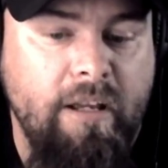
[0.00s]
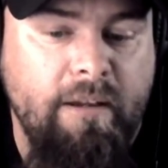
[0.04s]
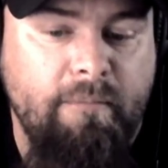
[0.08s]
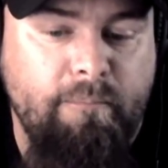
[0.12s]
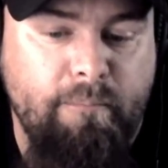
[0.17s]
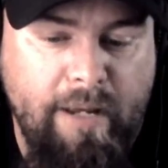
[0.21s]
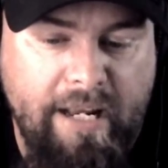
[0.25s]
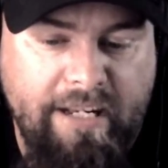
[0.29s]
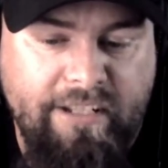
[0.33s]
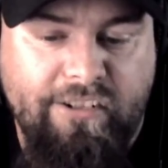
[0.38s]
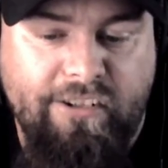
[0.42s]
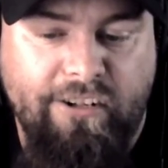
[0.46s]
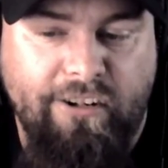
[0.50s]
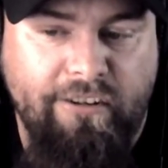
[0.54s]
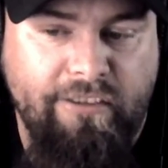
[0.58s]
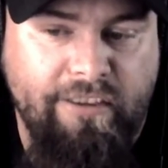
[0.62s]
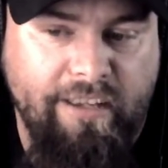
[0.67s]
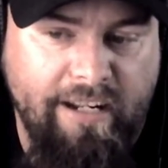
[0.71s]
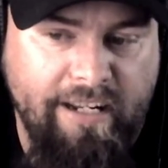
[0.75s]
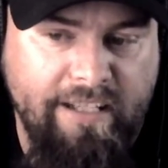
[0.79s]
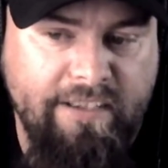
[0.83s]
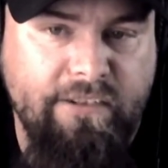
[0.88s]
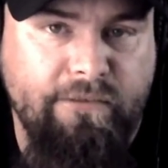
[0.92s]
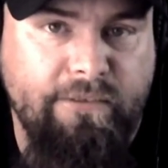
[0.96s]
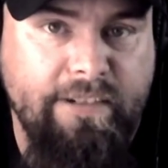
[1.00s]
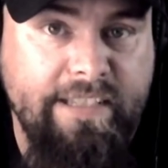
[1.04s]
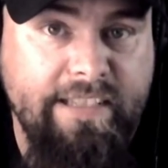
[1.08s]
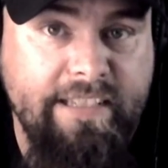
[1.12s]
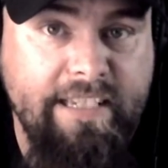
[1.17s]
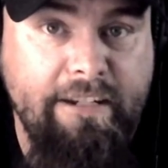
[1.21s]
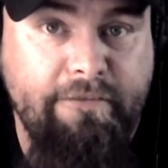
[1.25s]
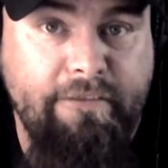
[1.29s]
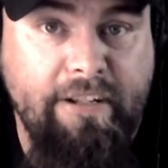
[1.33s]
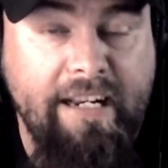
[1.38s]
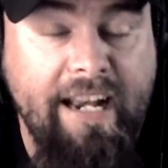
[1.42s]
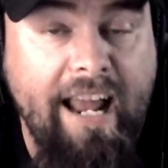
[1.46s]
make sure that it's
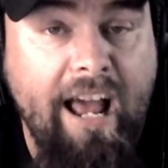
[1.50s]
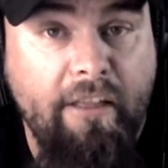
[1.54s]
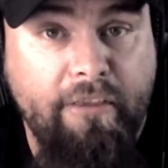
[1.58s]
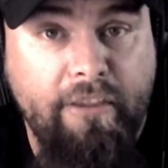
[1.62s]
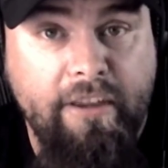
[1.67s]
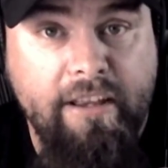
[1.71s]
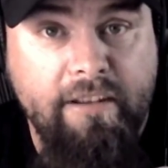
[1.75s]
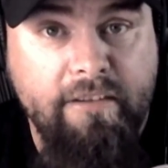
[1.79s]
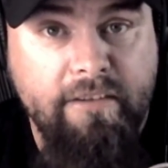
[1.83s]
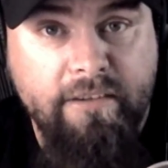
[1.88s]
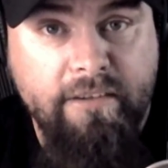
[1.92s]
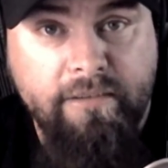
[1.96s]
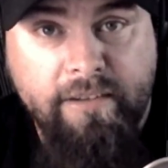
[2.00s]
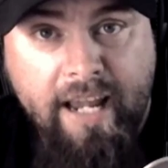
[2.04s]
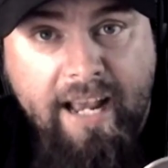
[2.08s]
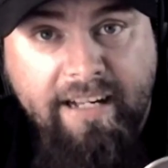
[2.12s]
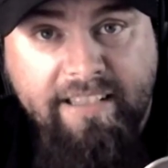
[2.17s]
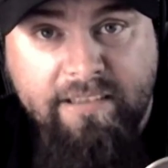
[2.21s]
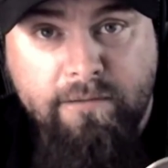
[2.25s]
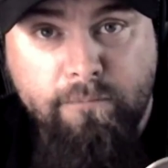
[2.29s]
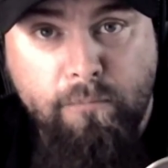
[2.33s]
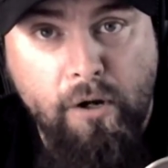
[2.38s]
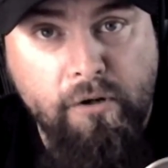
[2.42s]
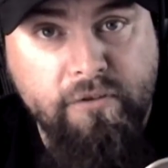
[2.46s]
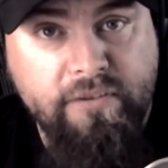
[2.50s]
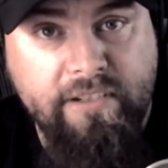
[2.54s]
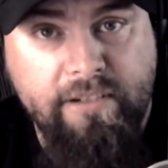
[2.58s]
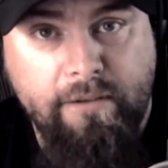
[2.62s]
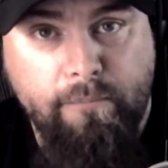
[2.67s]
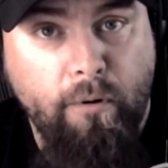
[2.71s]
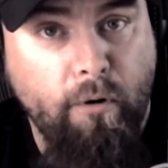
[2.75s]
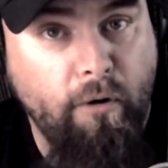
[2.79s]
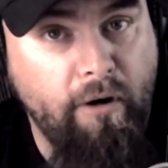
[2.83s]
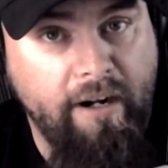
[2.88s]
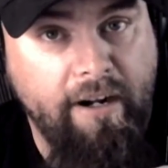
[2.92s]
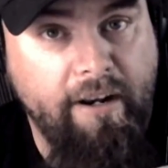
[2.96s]
receiving. Now, the next most
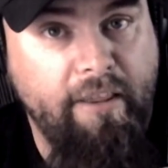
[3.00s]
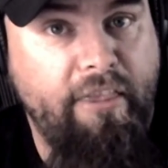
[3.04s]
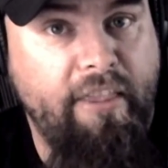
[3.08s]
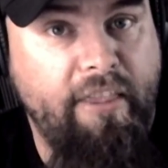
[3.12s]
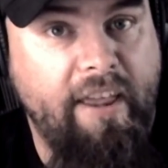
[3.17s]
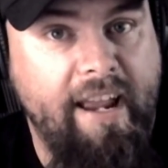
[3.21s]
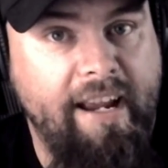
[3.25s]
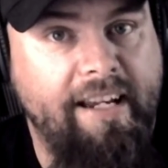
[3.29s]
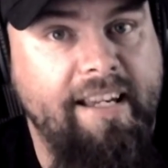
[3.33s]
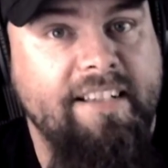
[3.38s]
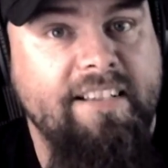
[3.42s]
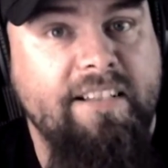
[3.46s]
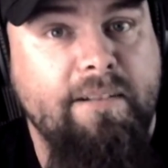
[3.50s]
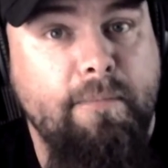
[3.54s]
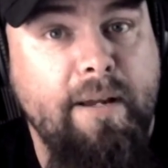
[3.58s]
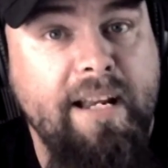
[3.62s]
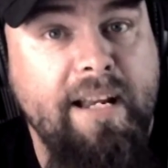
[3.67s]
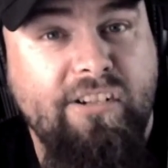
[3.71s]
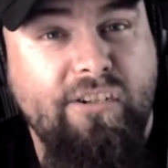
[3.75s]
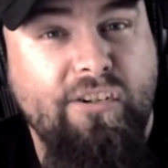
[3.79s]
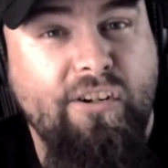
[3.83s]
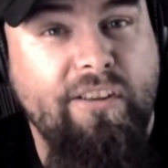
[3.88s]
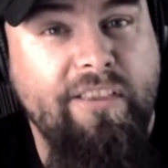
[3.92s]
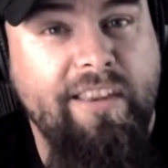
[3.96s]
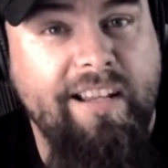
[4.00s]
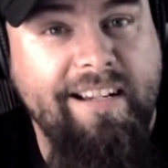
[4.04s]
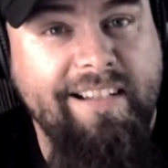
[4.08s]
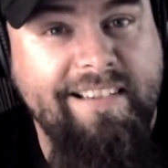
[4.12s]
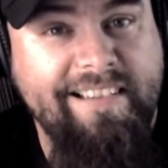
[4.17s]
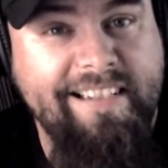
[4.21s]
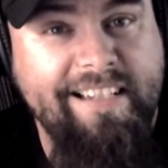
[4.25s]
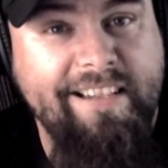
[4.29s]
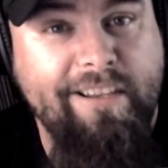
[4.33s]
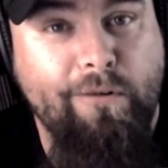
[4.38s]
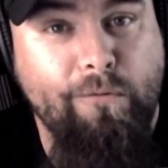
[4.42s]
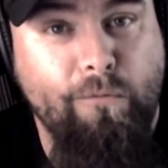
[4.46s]
important thing is to make sure that
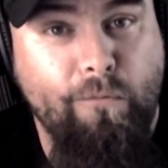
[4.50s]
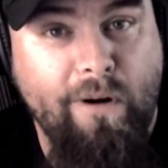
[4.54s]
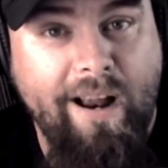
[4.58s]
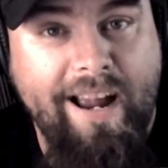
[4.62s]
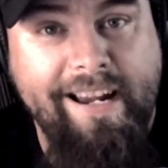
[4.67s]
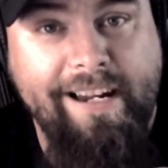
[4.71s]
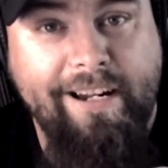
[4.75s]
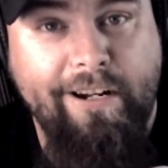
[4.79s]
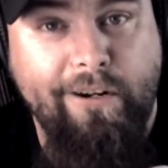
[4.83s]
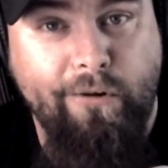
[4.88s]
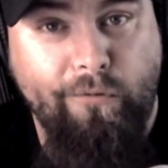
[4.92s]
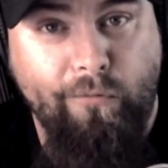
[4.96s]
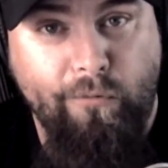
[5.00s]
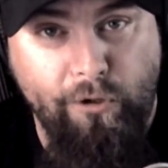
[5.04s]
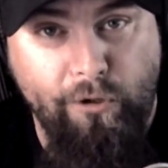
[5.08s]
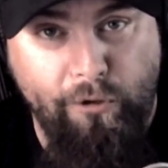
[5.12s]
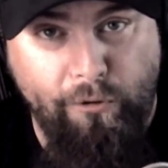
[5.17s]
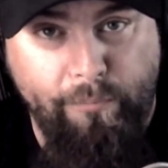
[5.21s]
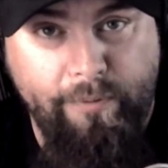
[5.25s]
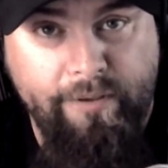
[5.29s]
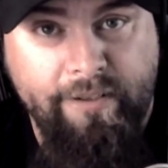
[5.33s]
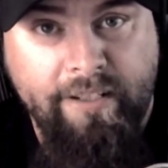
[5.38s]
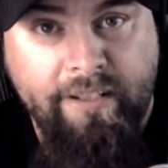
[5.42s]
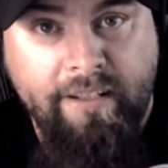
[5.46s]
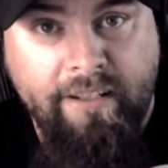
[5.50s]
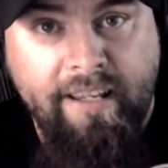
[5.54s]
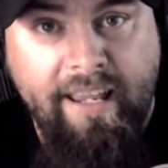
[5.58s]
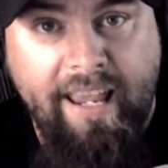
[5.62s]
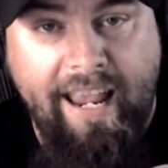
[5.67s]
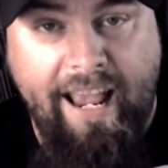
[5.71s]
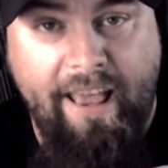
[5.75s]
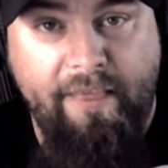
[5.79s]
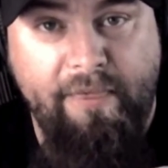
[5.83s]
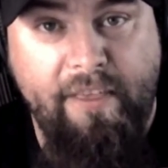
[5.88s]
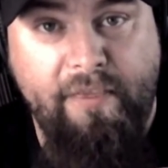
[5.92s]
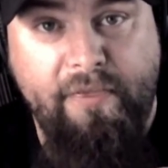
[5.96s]
it's in the right group
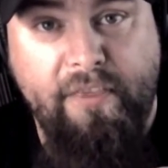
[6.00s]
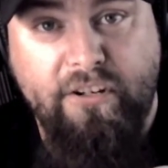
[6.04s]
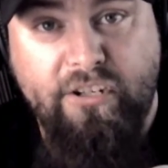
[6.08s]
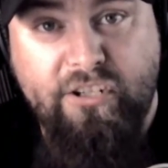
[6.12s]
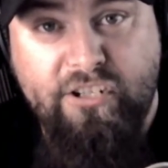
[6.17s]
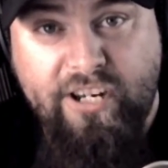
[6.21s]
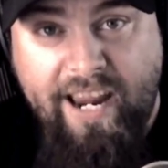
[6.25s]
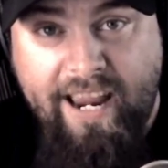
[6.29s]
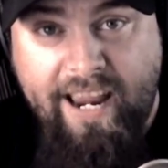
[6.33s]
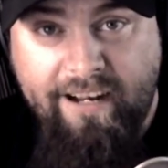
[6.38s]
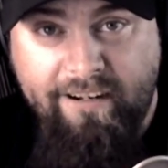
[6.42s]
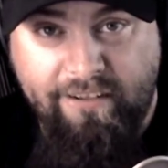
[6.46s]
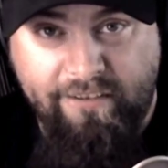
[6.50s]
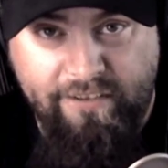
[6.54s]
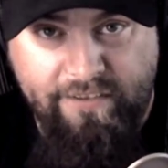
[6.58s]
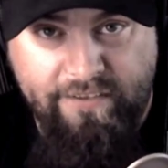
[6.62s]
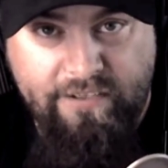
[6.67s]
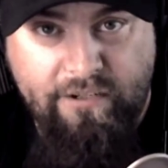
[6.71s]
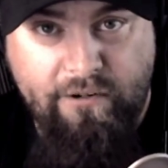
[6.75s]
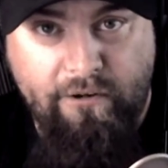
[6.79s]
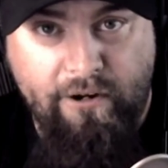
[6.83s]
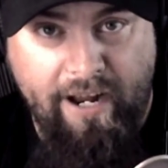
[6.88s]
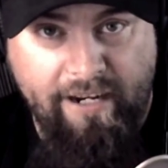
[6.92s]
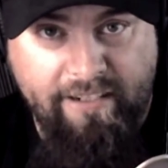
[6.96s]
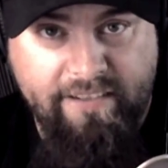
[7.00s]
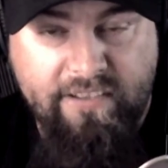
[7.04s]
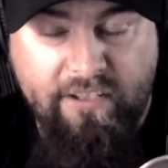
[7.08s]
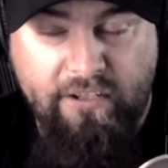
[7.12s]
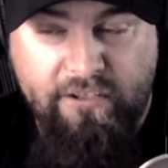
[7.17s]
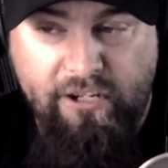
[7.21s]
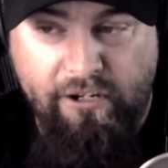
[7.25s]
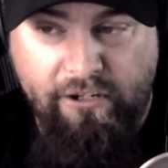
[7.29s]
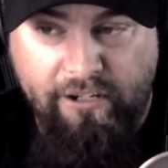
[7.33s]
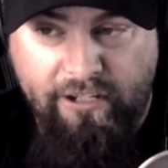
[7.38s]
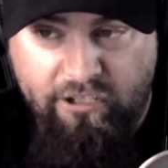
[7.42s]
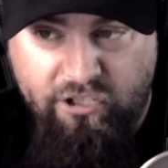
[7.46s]
and that the channel is correct. So
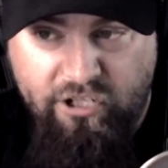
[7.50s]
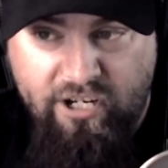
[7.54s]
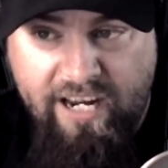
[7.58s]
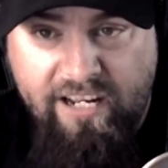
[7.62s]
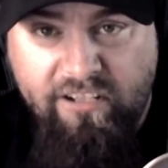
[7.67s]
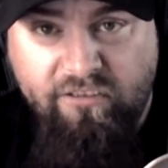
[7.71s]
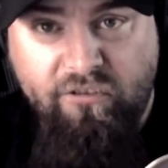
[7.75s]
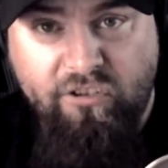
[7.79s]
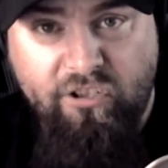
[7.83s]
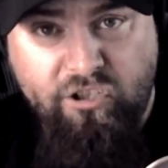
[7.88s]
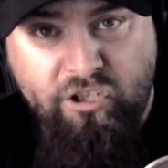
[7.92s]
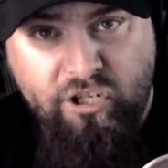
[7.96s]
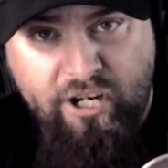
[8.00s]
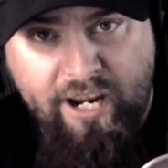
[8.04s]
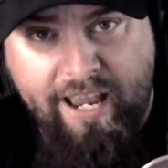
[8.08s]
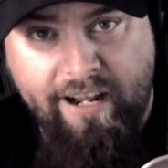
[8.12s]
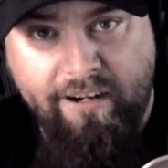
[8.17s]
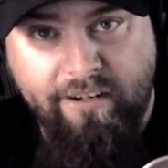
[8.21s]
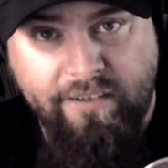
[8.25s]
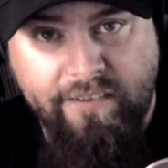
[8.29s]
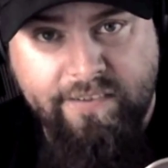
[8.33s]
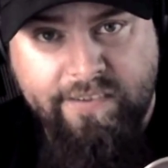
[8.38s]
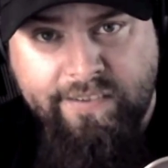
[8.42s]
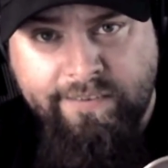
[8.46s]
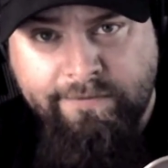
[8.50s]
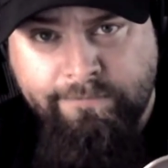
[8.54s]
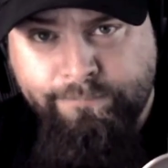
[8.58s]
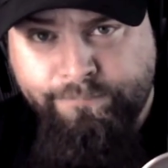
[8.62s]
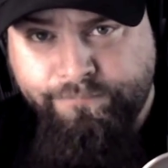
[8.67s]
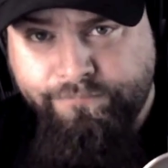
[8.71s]
you can change the channels,